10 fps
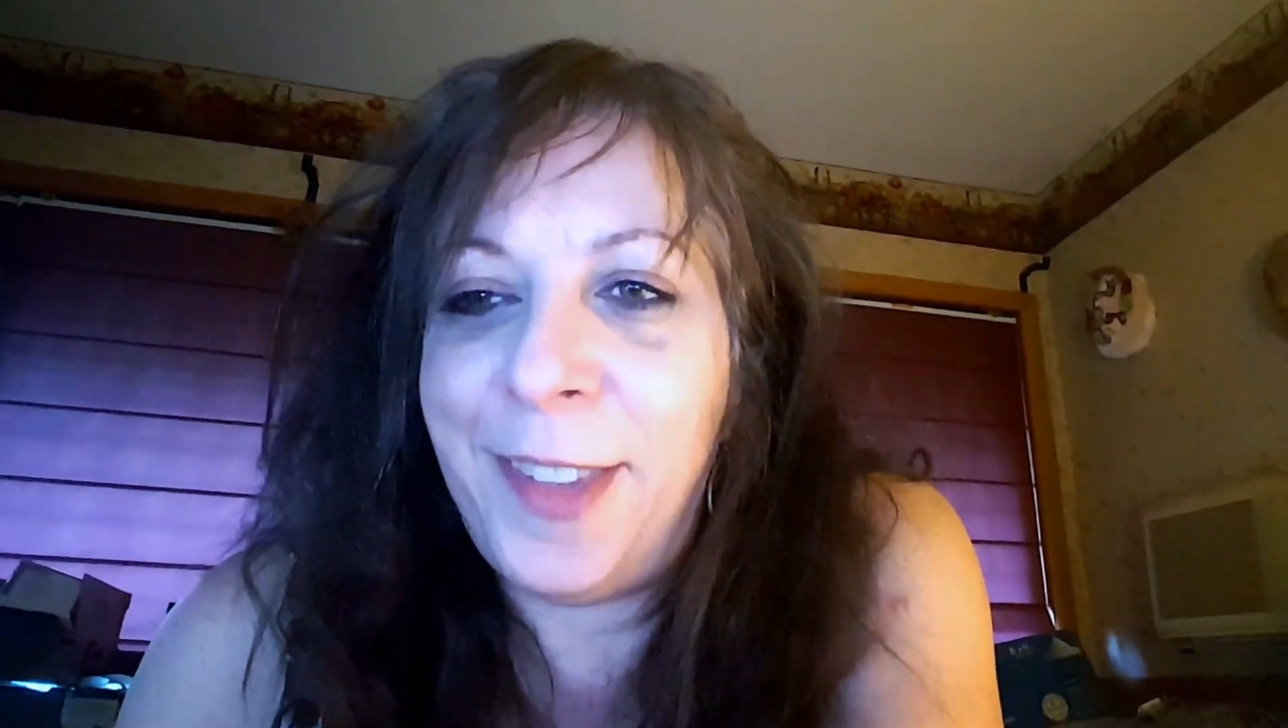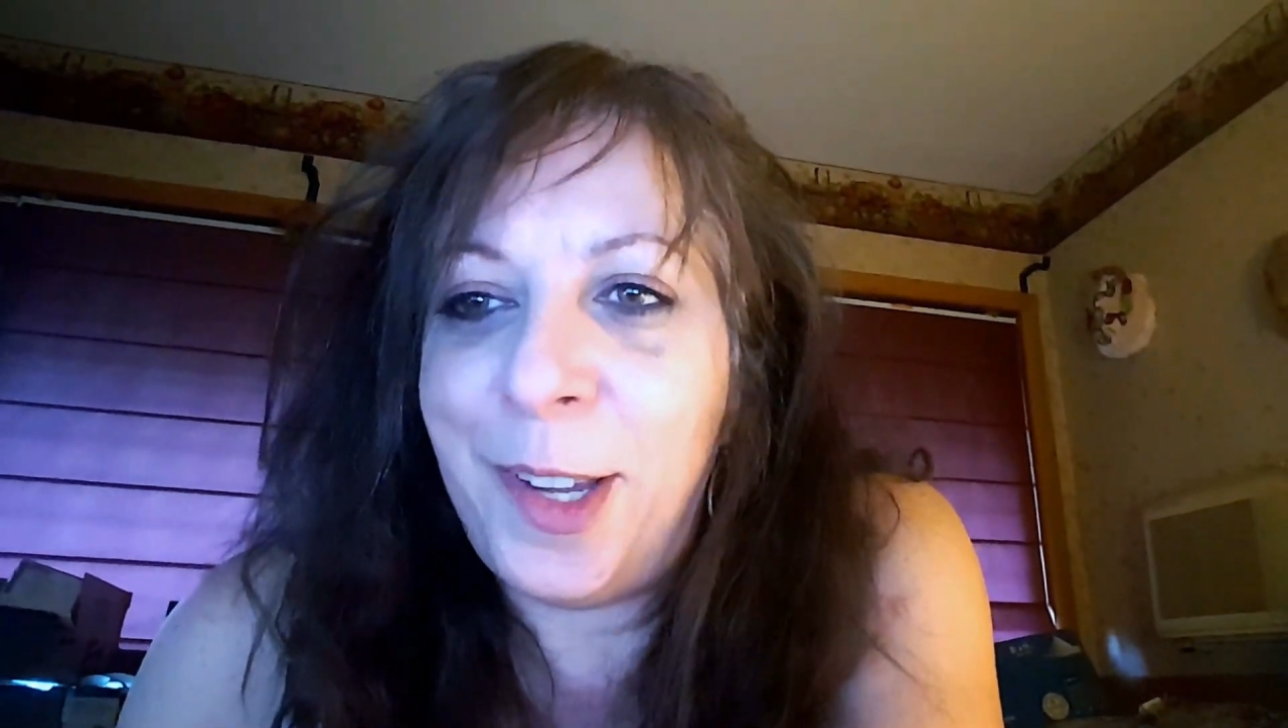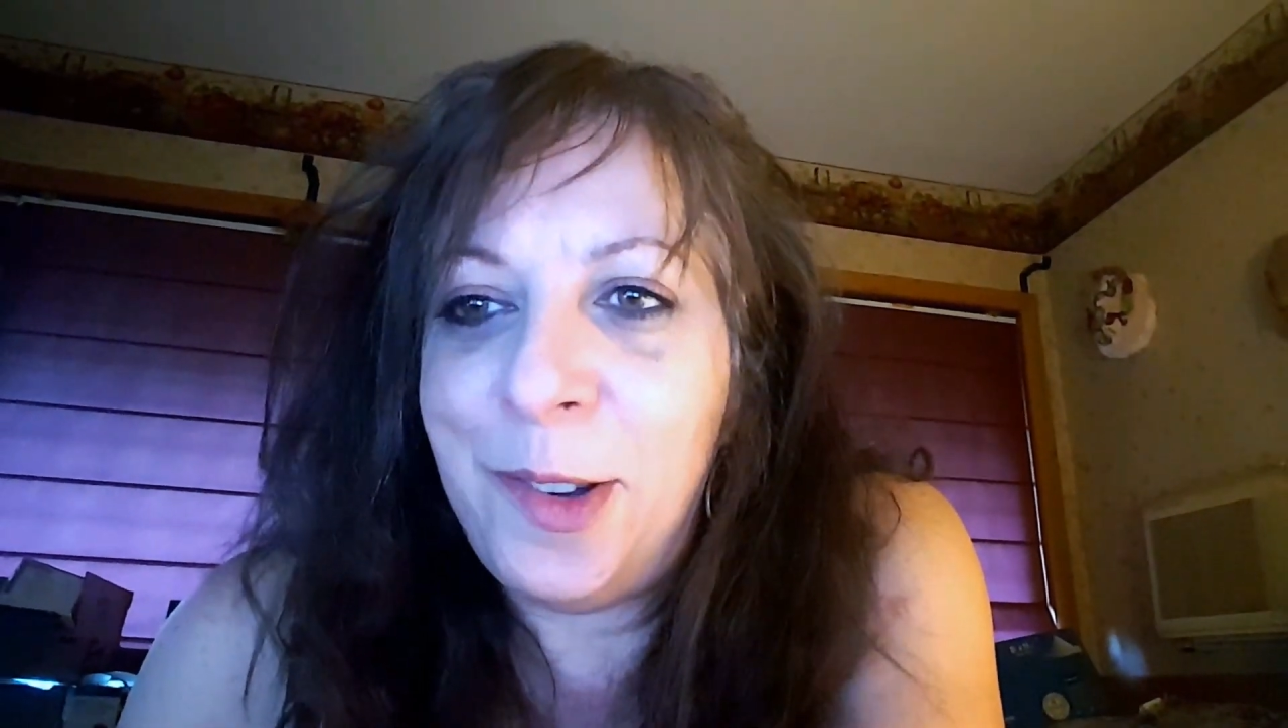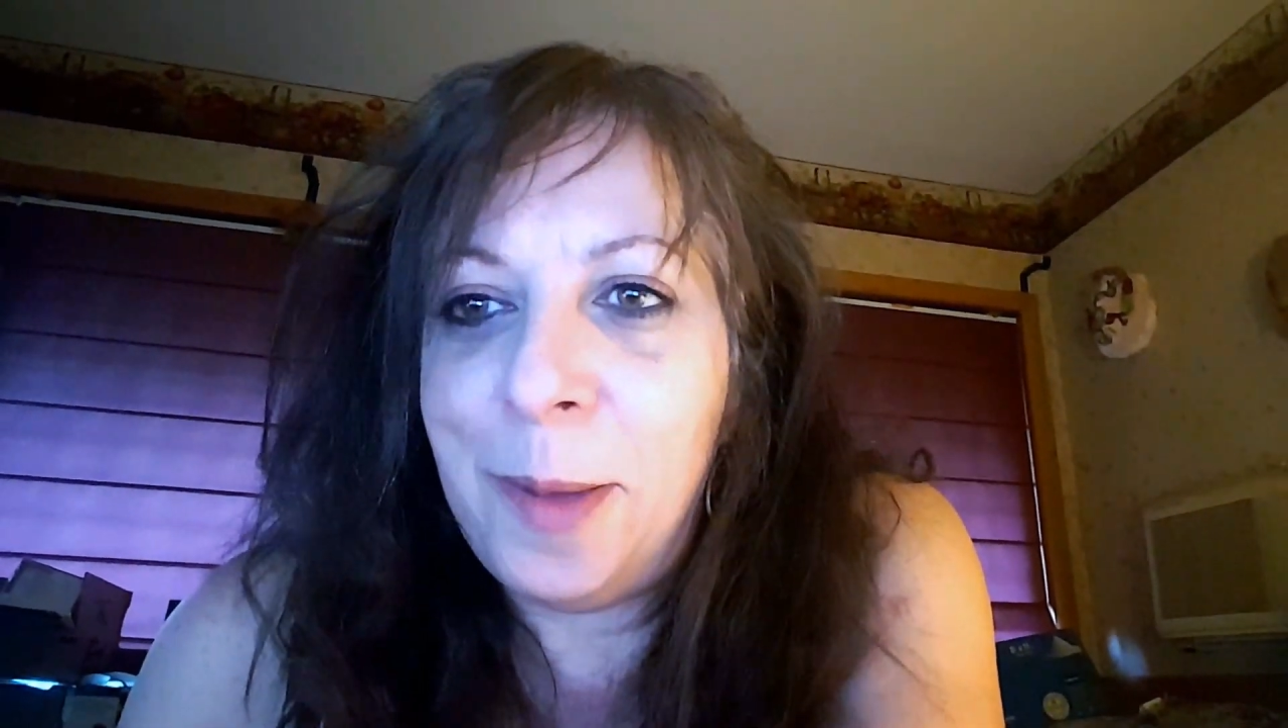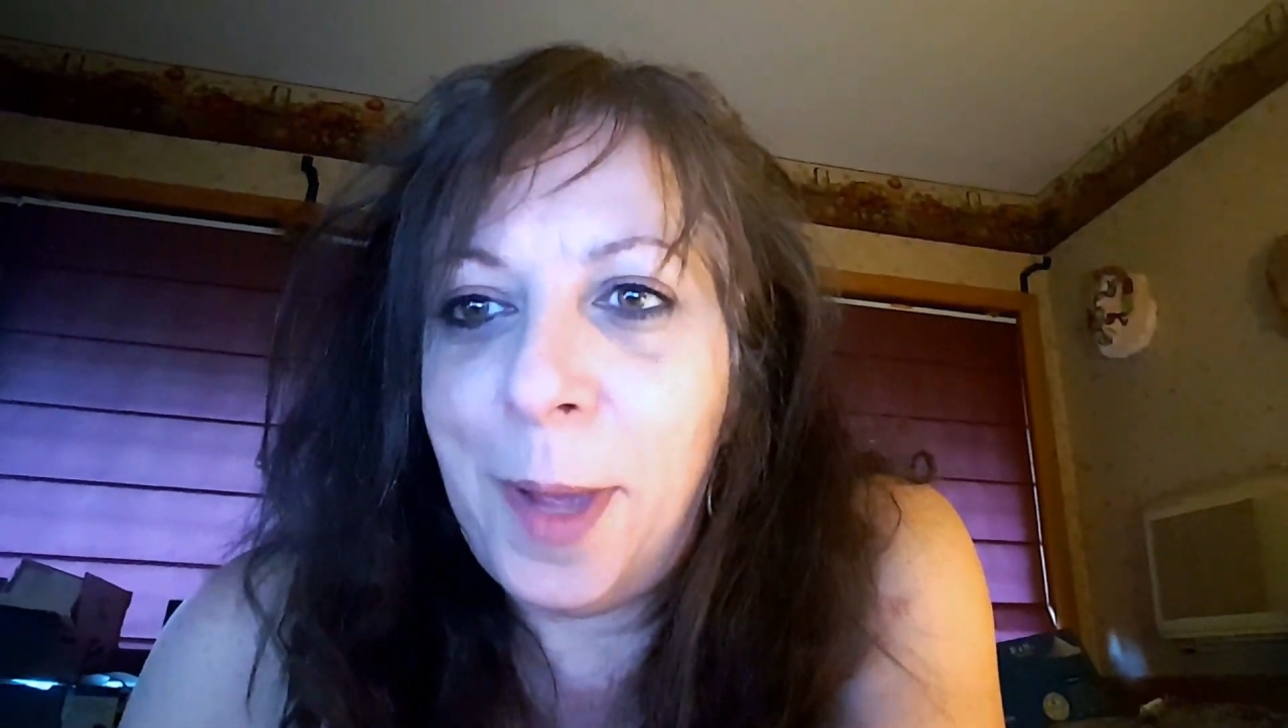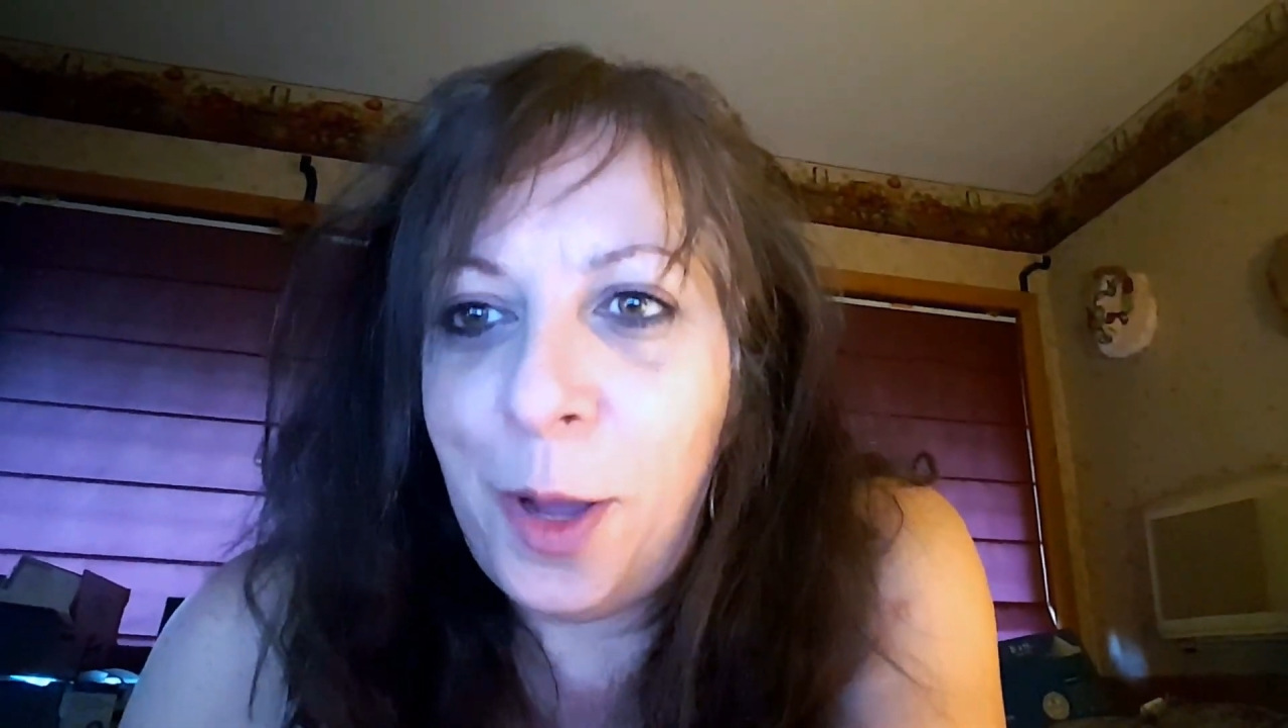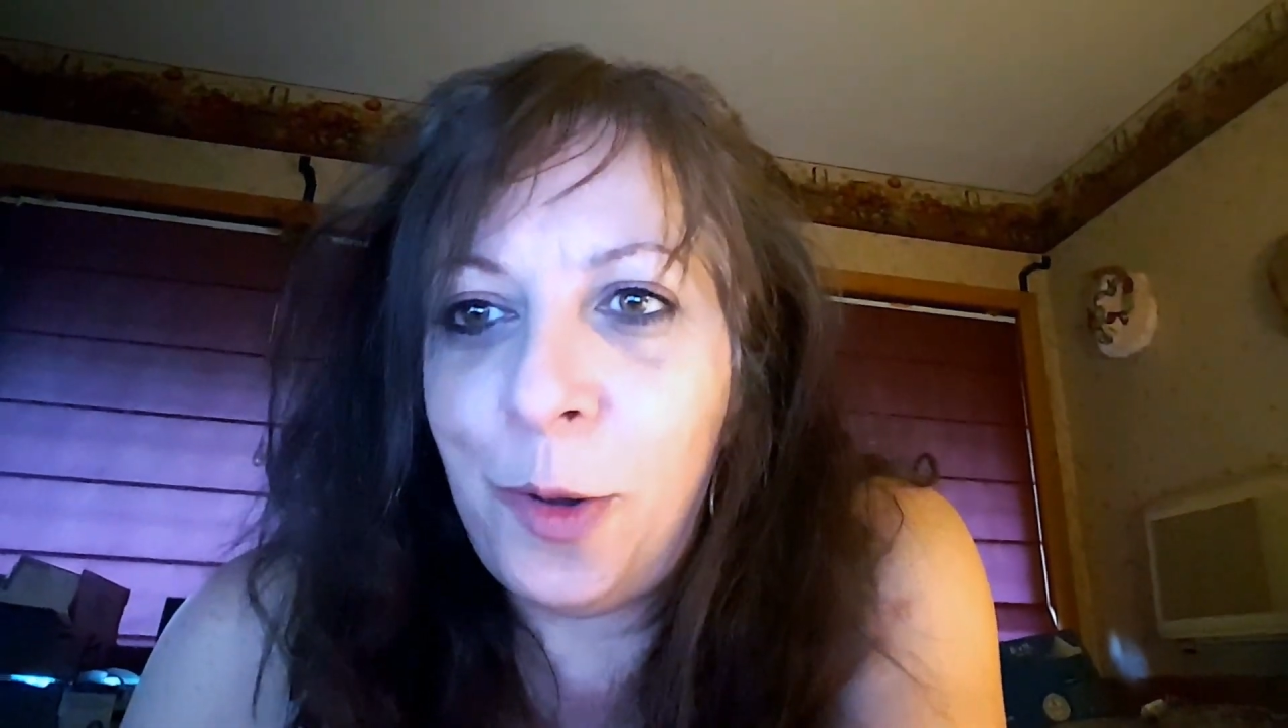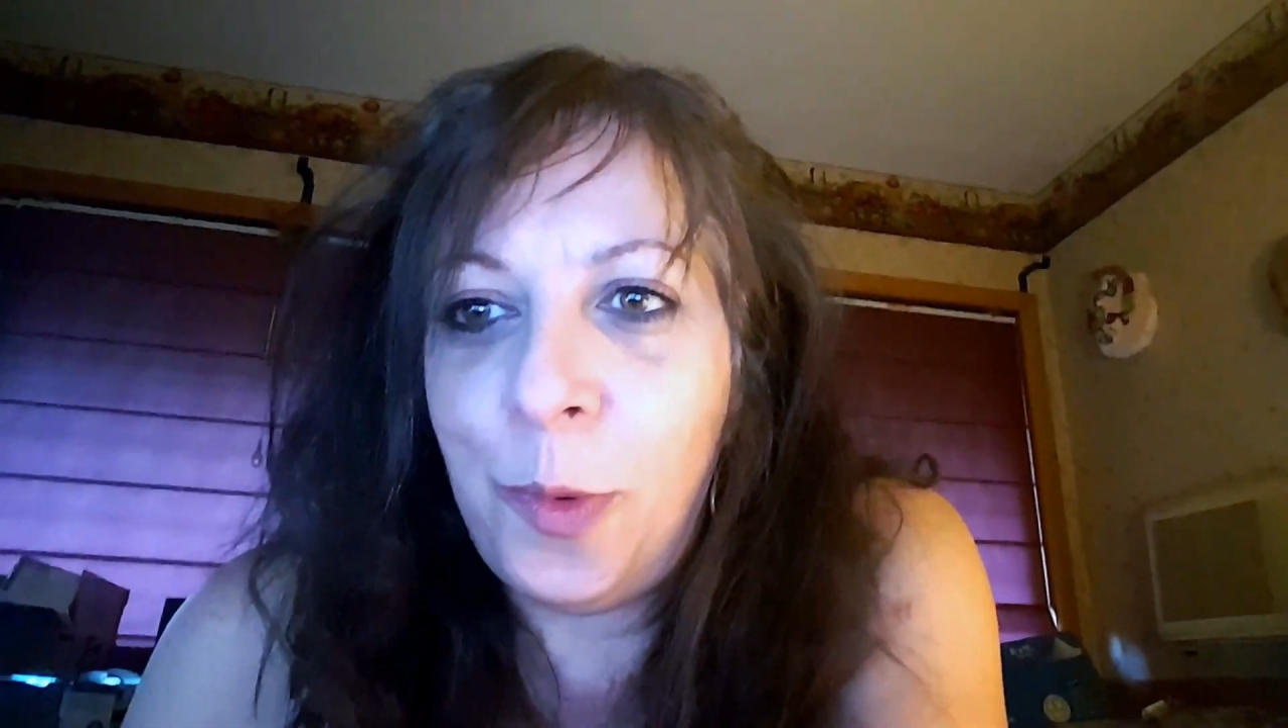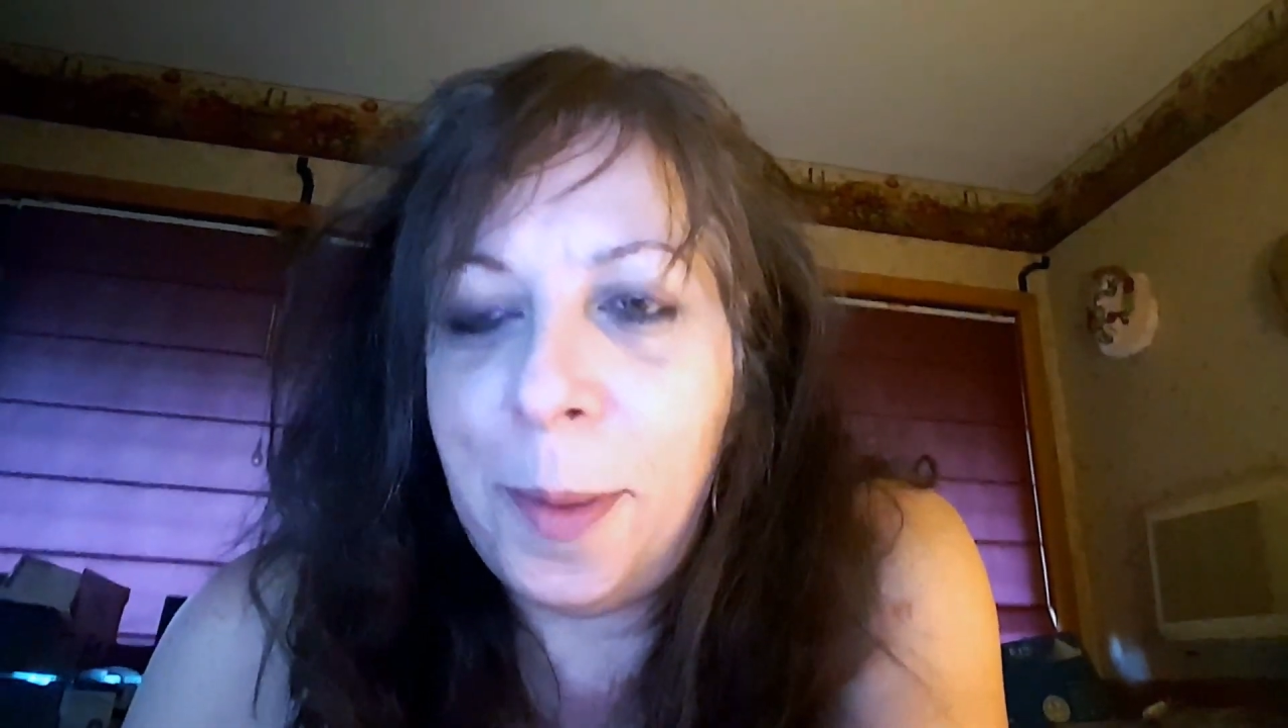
to go on my own